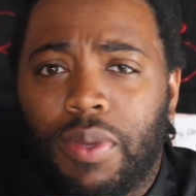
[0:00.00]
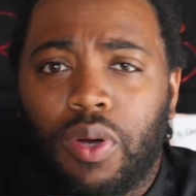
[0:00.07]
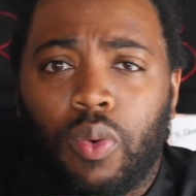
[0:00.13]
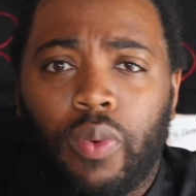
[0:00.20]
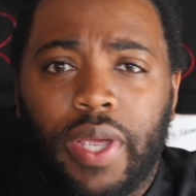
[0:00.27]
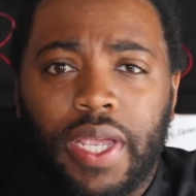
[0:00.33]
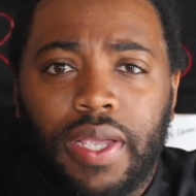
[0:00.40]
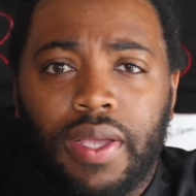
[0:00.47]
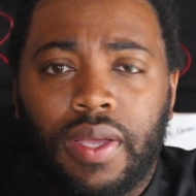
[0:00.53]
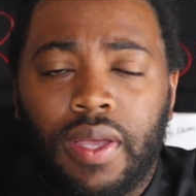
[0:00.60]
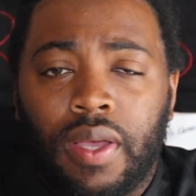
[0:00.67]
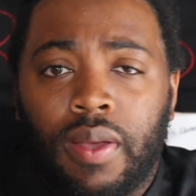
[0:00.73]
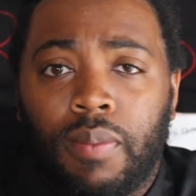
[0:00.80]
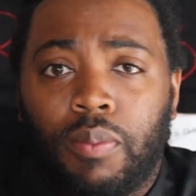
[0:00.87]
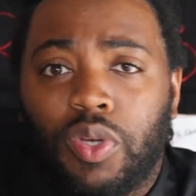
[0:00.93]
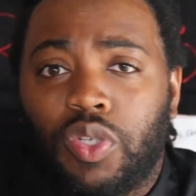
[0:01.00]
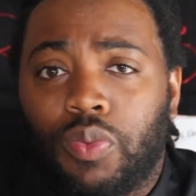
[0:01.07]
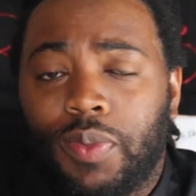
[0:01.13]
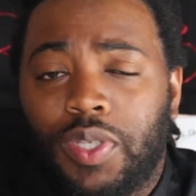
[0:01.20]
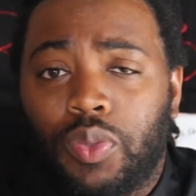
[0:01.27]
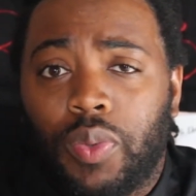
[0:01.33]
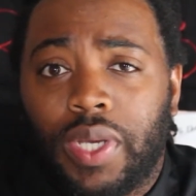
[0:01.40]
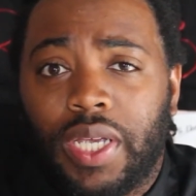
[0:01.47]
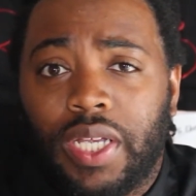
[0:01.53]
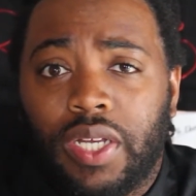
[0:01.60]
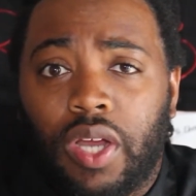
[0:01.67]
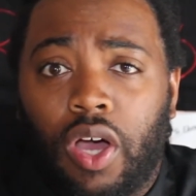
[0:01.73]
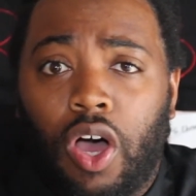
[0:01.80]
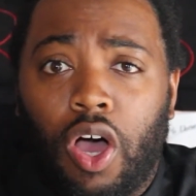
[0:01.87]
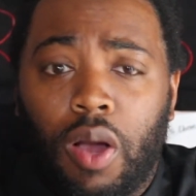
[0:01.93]
of the week was between
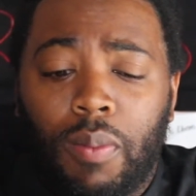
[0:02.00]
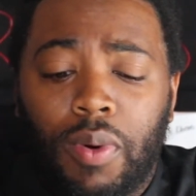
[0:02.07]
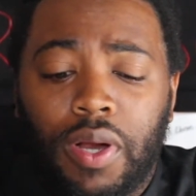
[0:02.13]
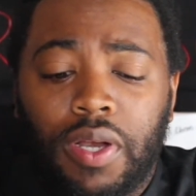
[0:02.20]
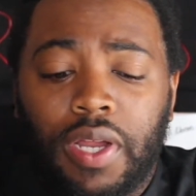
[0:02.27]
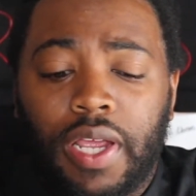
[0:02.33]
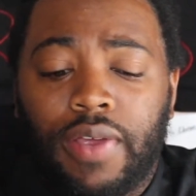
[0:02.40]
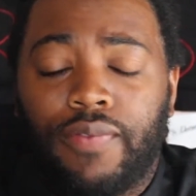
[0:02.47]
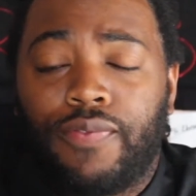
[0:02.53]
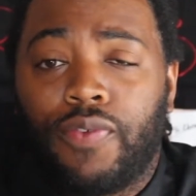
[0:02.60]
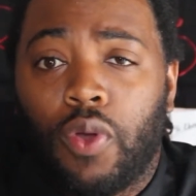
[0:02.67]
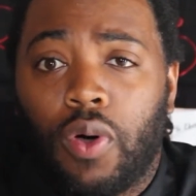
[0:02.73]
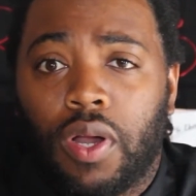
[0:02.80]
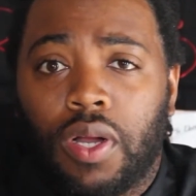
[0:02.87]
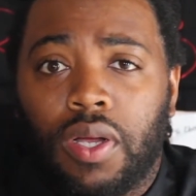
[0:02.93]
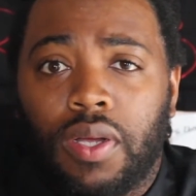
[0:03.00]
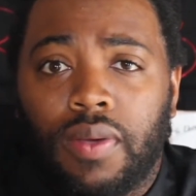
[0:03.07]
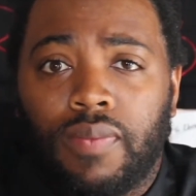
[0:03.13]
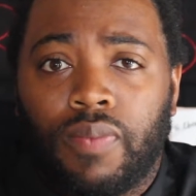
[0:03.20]
Auburn and Florida.